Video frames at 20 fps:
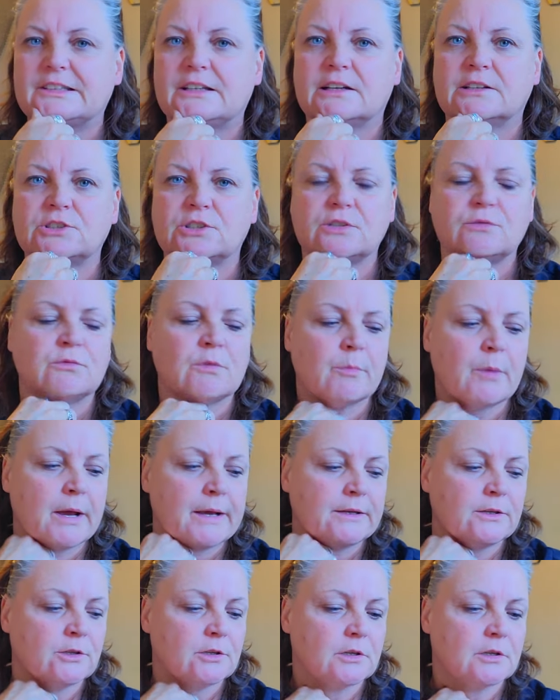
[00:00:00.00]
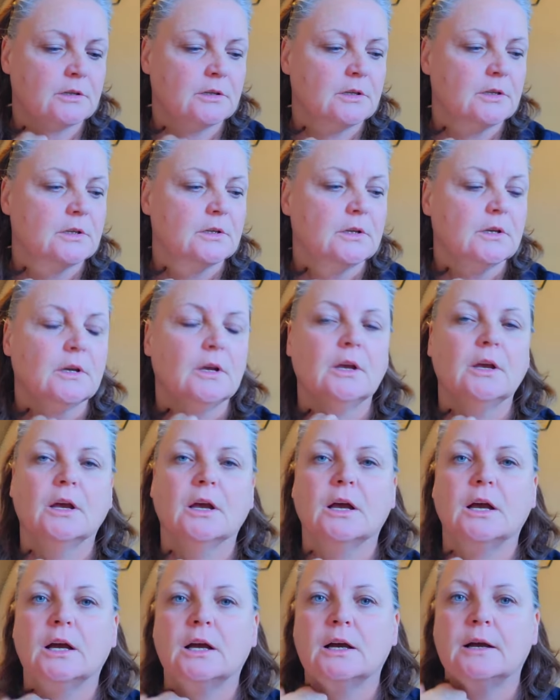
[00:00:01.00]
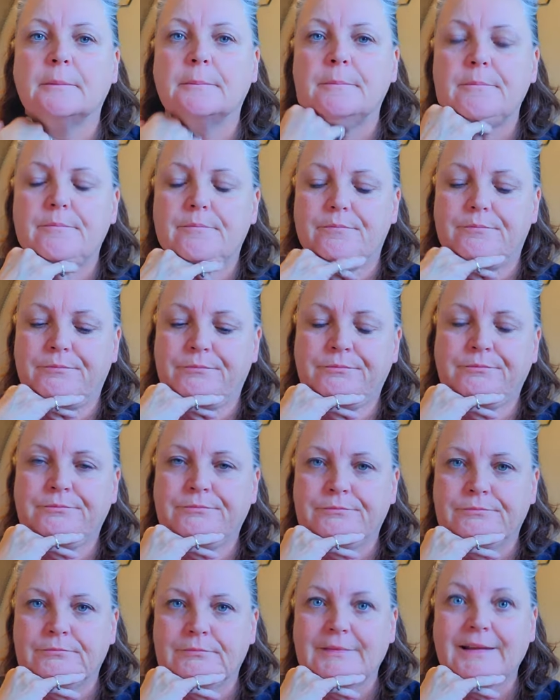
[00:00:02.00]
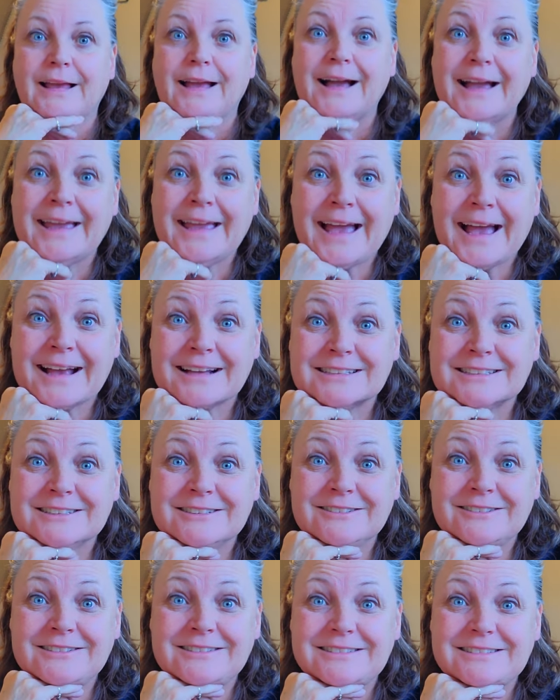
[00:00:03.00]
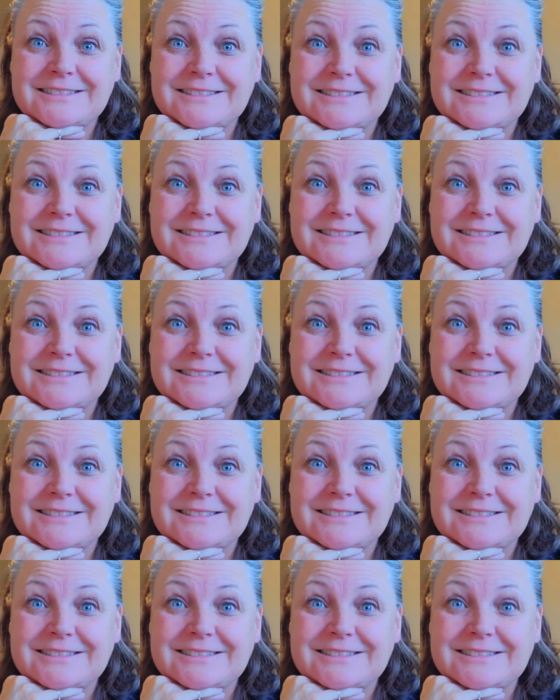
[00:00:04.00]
I should remind her. Hi, Axel.